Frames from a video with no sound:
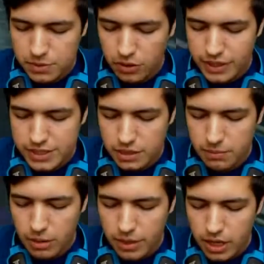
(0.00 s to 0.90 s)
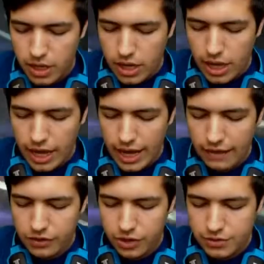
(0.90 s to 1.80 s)
But on this at the moment, I
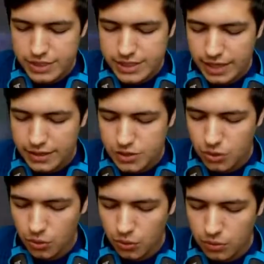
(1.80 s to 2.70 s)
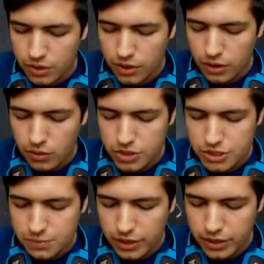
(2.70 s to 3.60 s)
haven't noticed that at all,
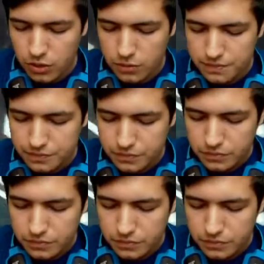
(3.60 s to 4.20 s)
which is pretty cool.